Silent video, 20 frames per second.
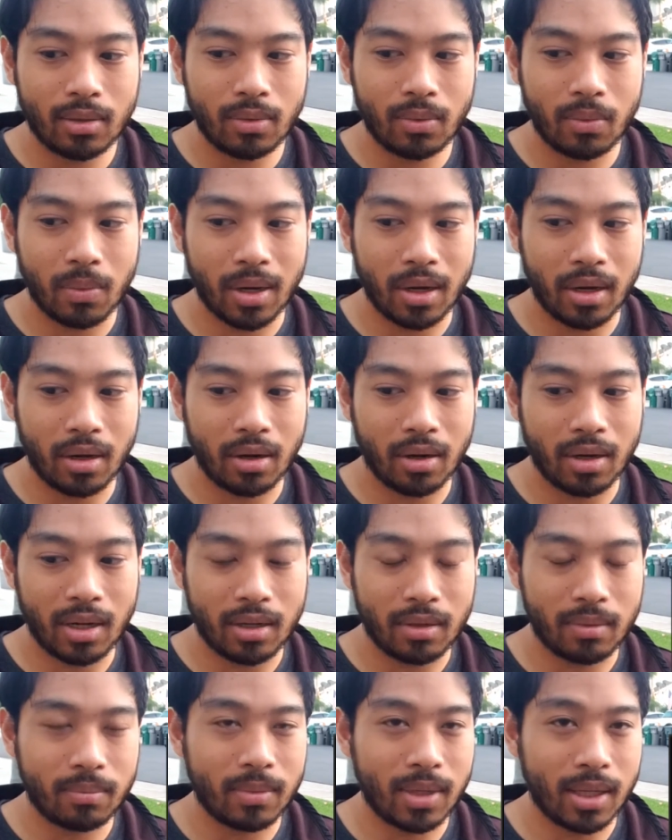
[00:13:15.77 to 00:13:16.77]
where
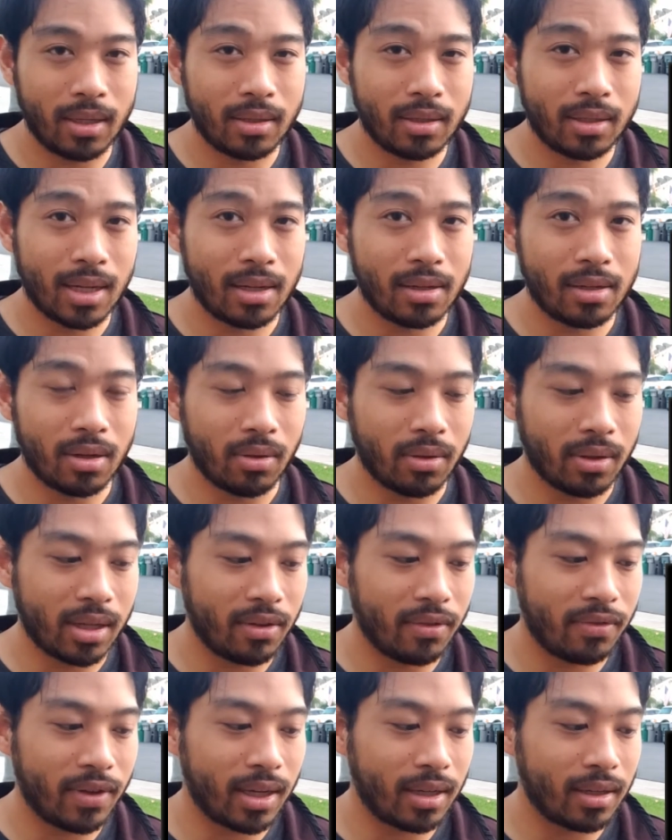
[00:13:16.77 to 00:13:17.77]
it tends to only
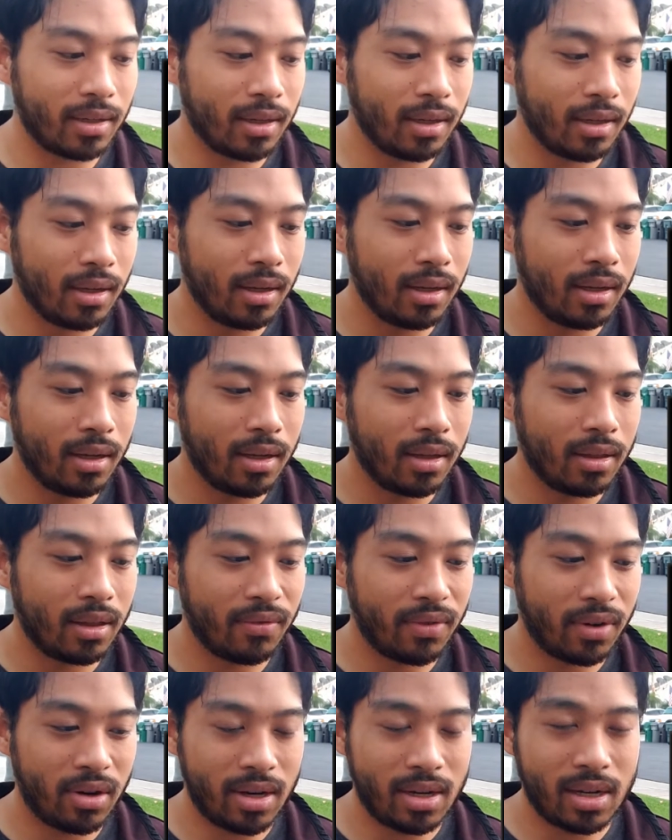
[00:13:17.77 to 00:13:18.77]
affect
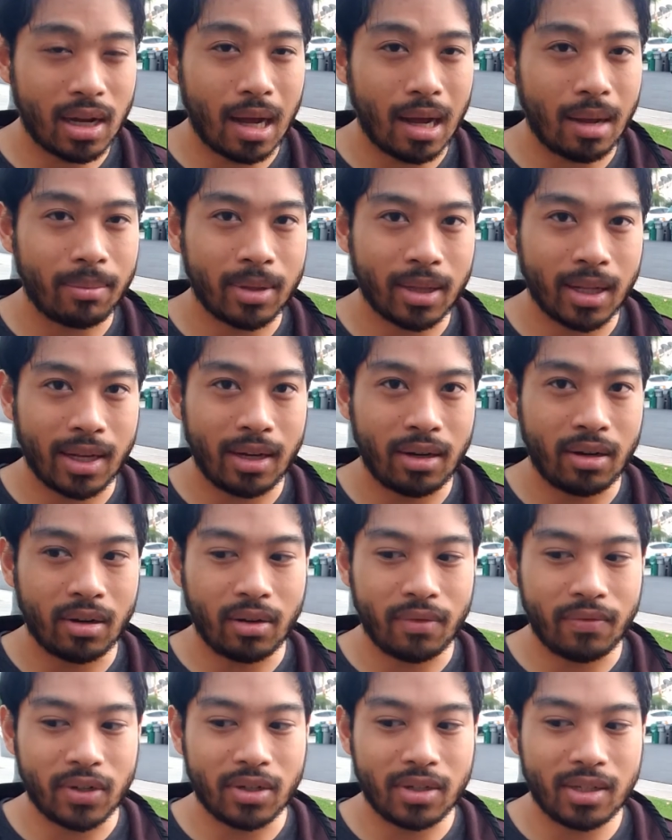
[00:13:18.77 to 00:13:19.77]
the very top layer
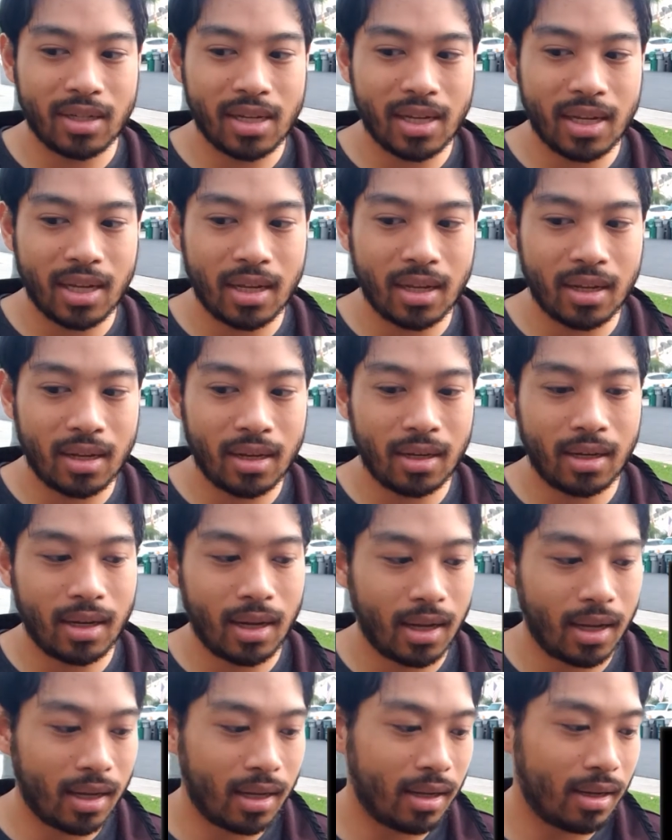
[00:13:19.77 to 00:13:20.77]
of your skin,
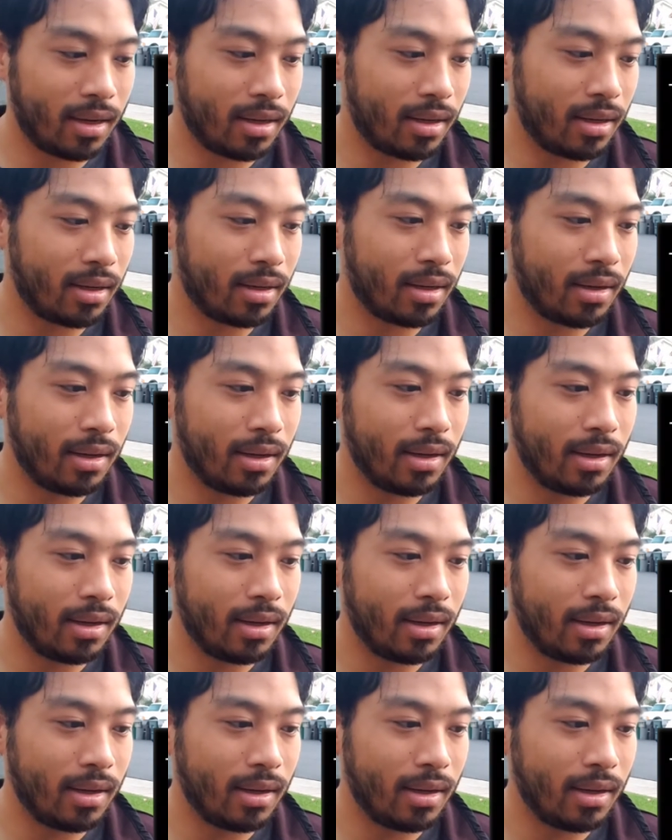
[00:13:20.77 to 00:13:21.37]
and